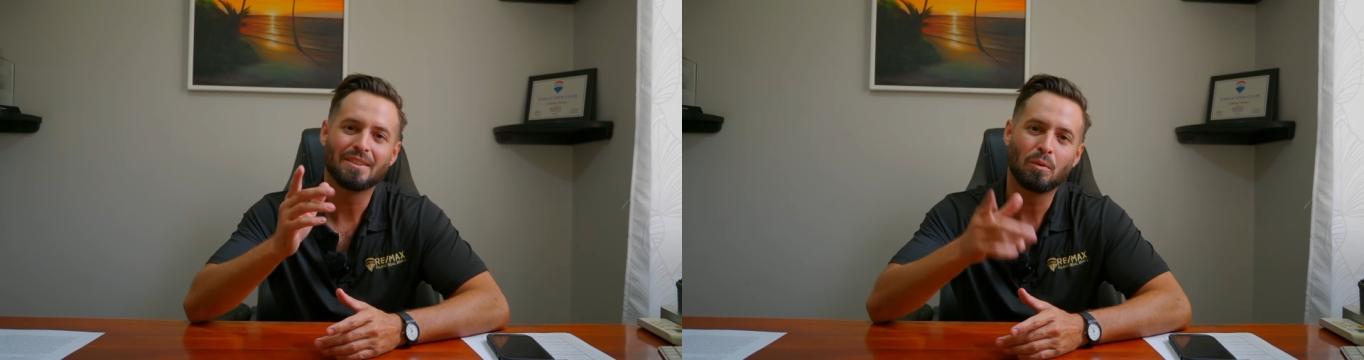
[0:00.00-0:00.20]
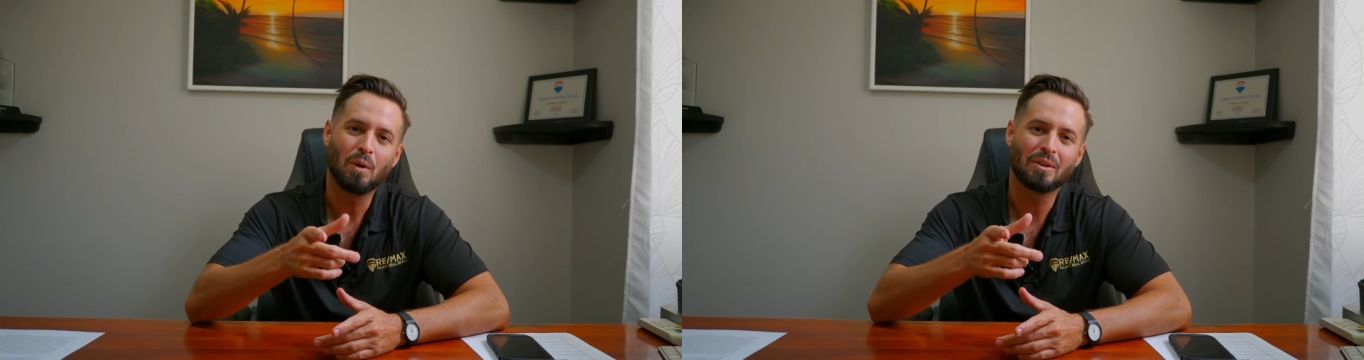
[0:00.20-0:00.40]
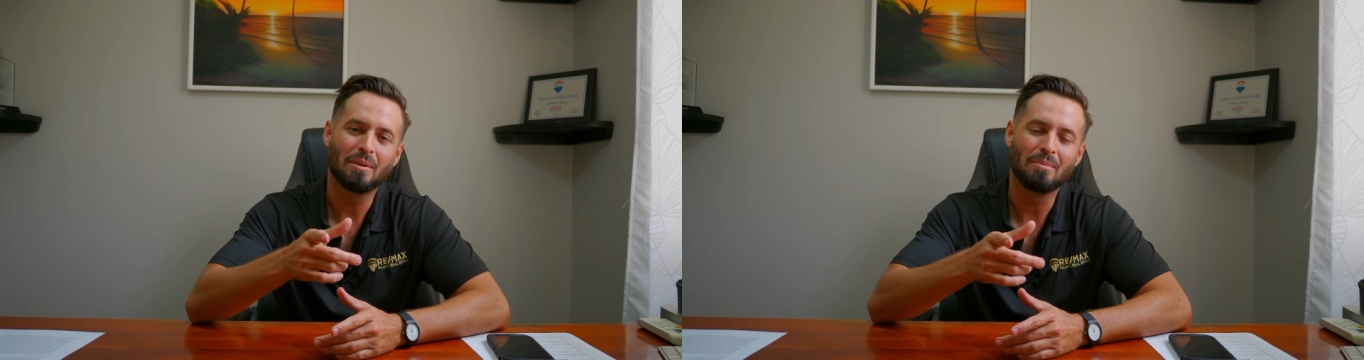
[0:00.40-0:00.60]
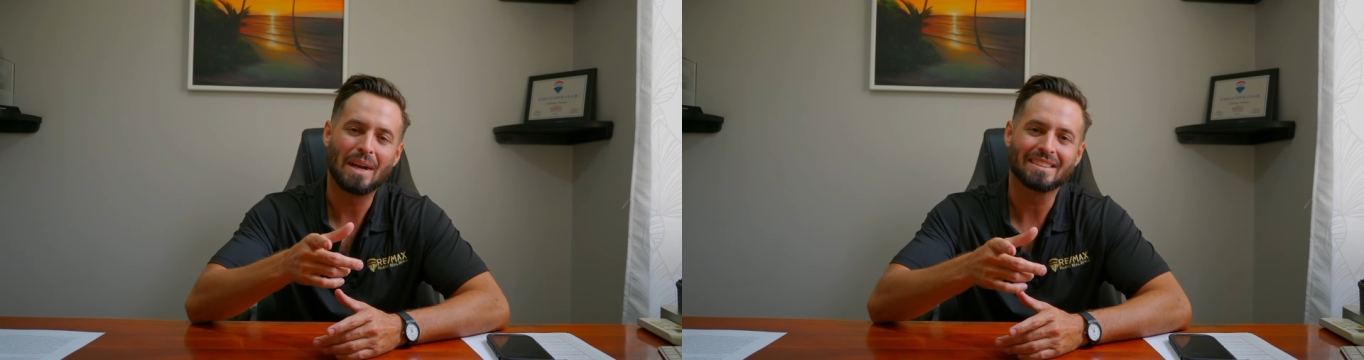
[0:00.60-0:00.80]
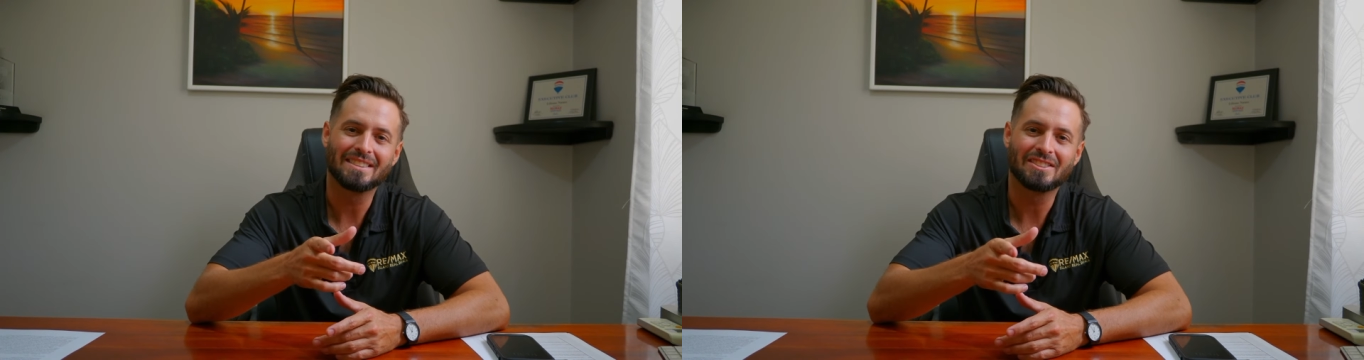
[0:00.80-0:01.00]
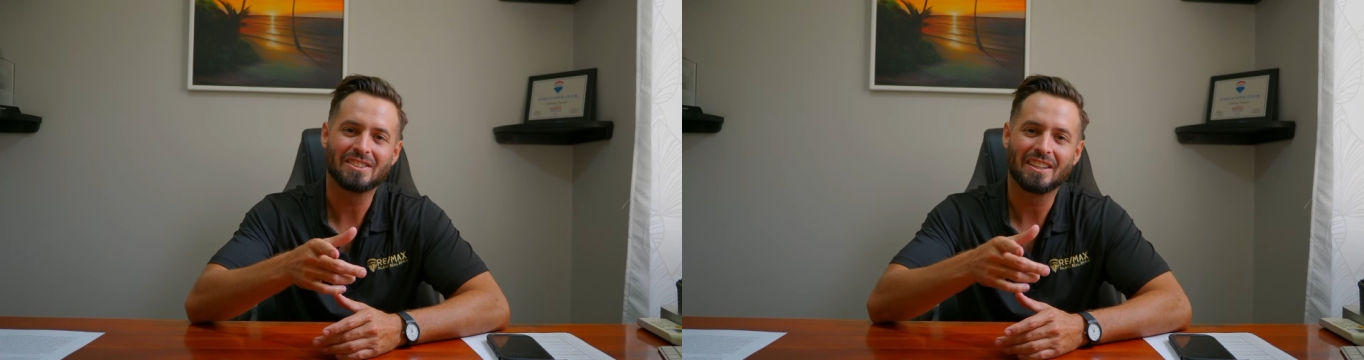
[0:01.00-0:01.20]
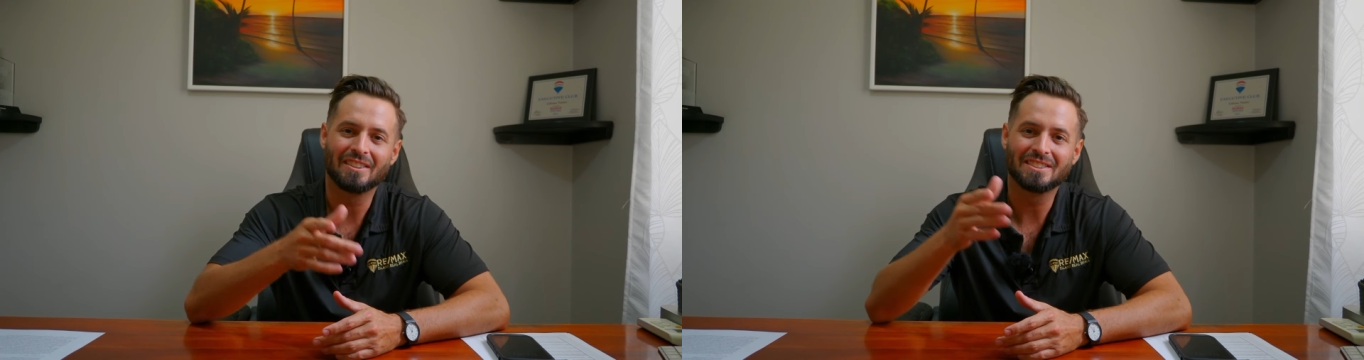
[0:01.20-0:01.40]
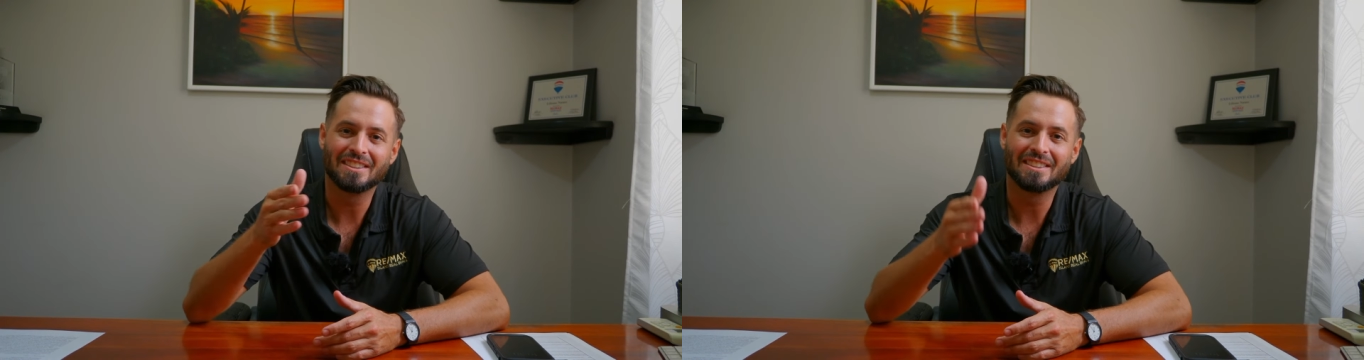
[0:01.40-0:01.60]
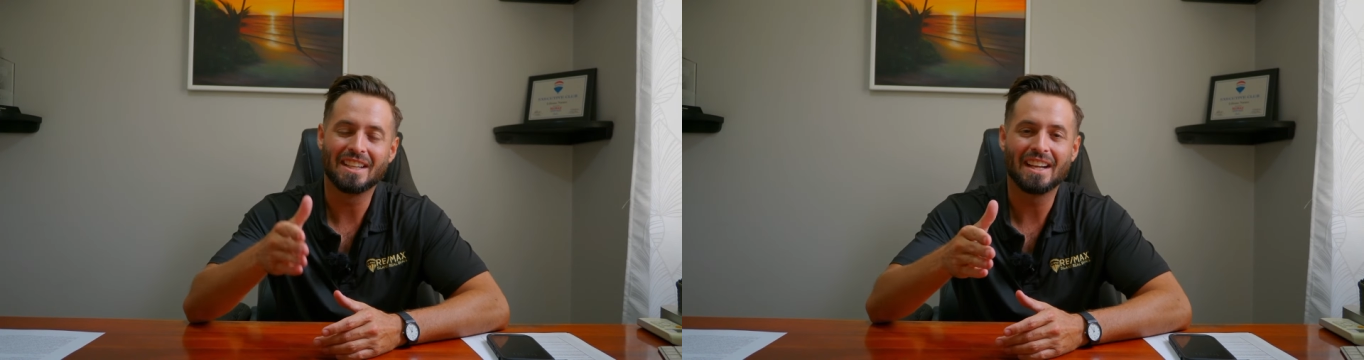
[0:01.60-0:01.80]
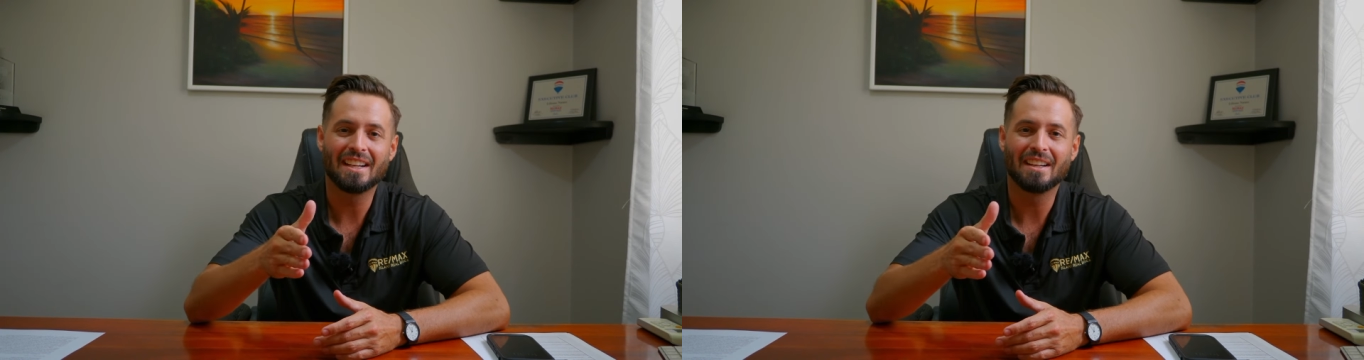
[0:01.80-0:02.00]
Welcome back to the channel.
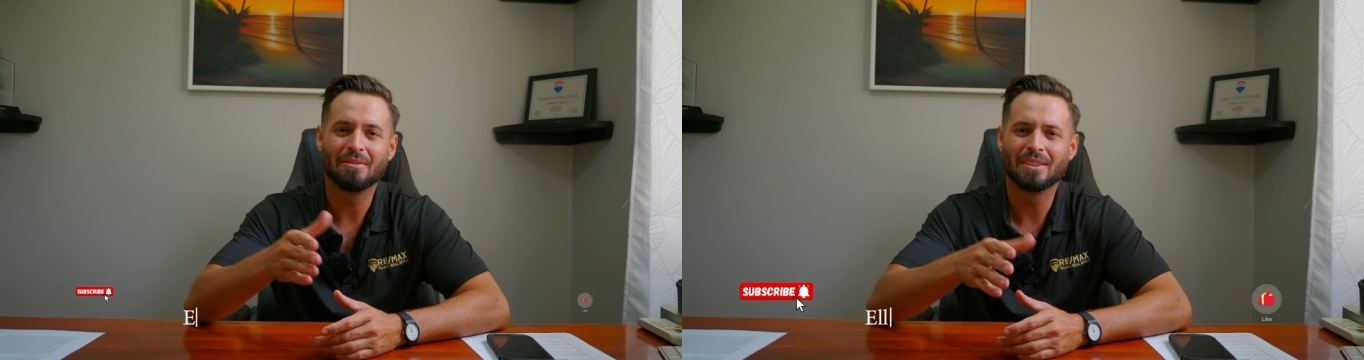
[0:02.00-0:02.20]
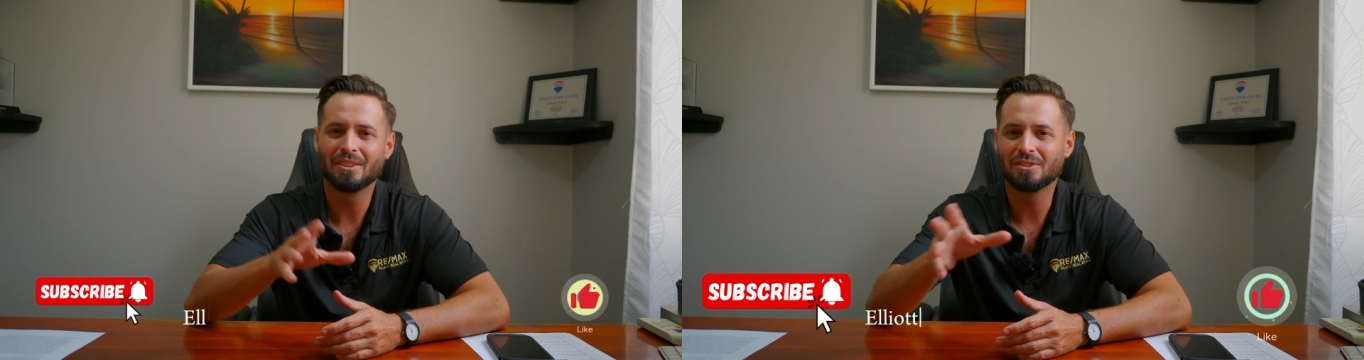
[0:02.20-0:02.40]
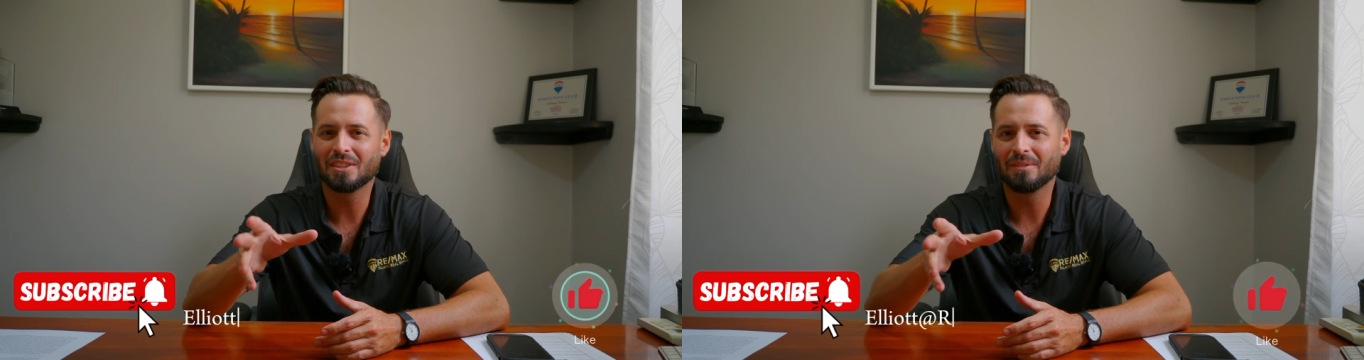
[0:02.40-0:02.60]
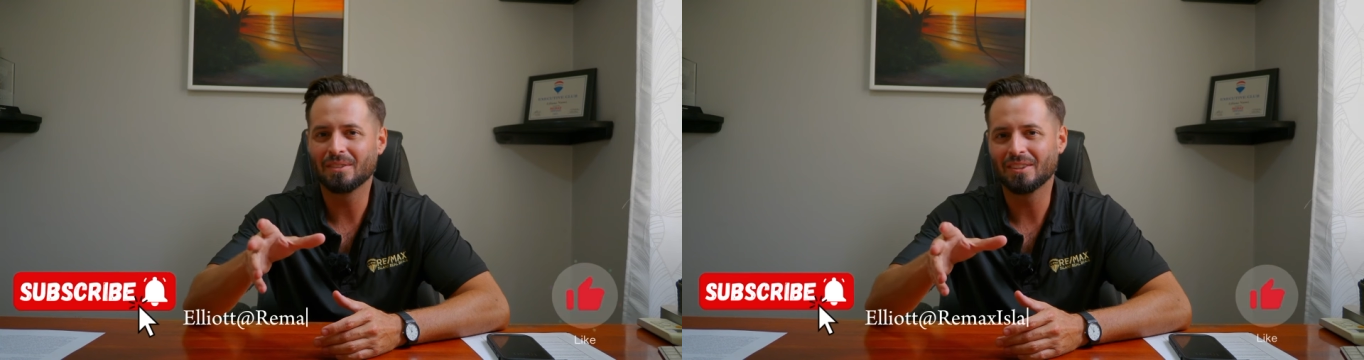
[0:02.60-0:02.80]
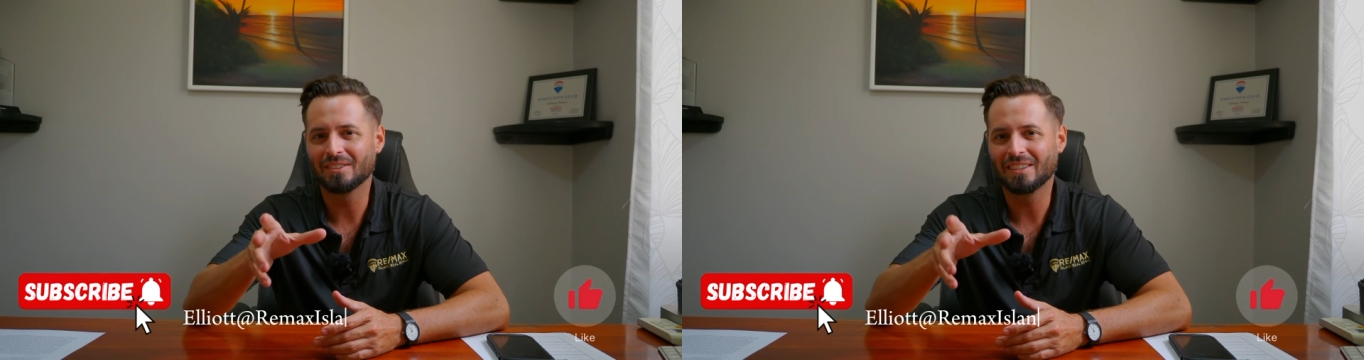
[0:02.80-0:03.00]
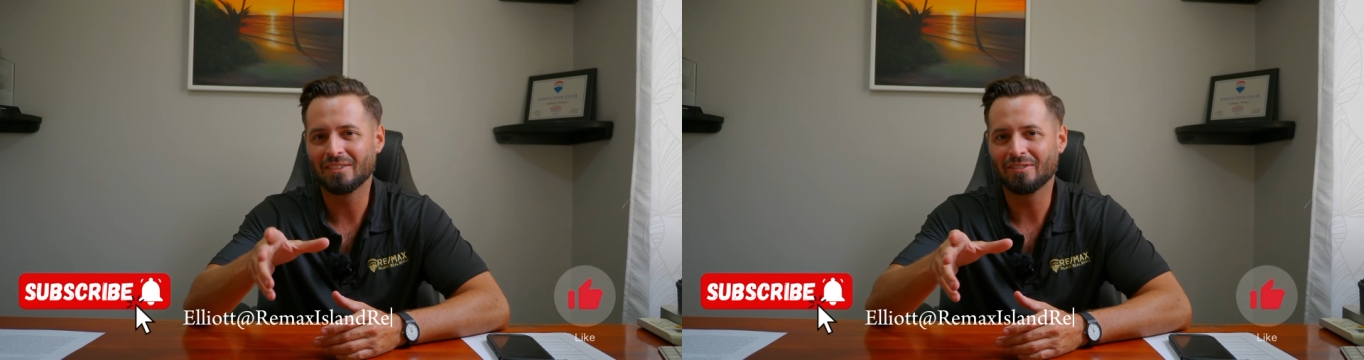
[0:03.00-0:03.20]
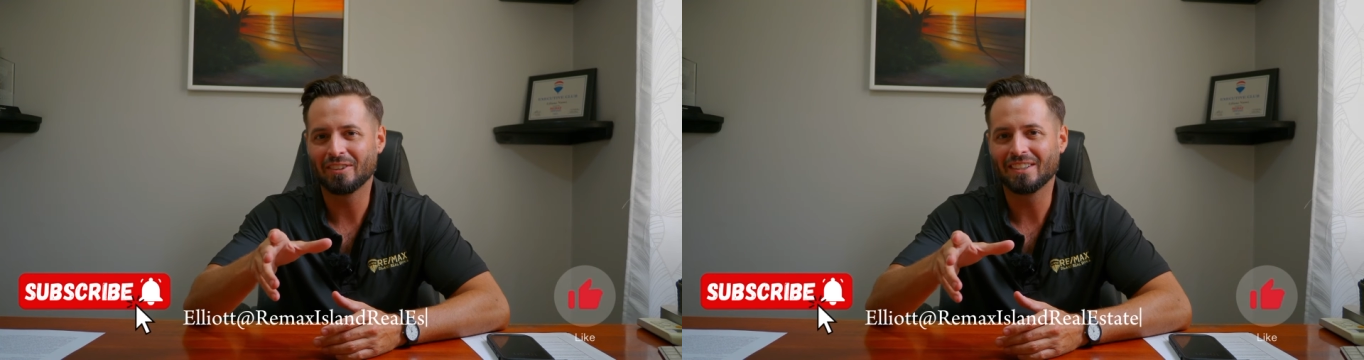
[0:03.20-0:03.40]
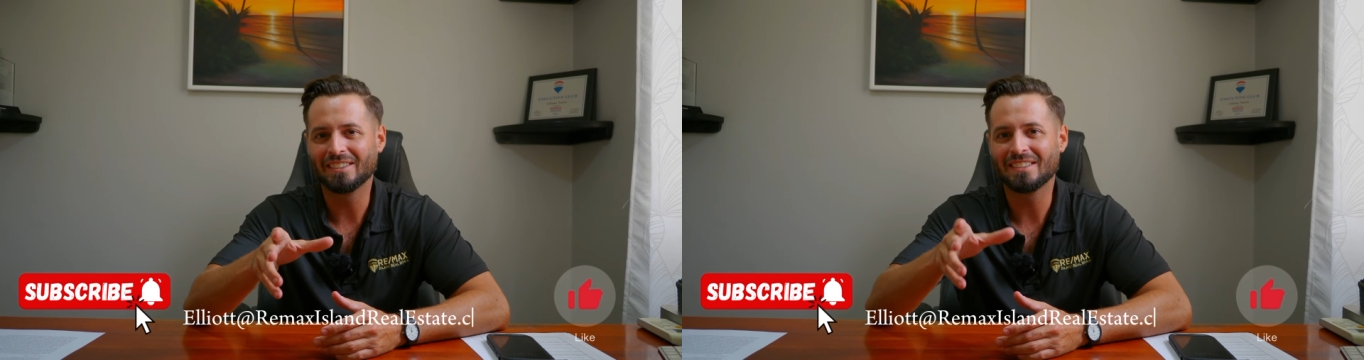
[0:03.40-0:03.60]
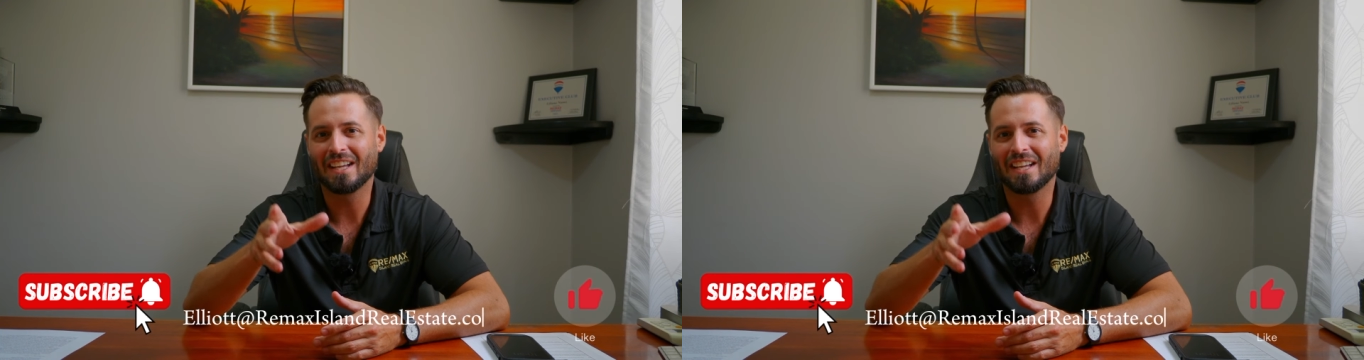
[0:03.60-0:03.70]
Today I'm gonna do something a little different.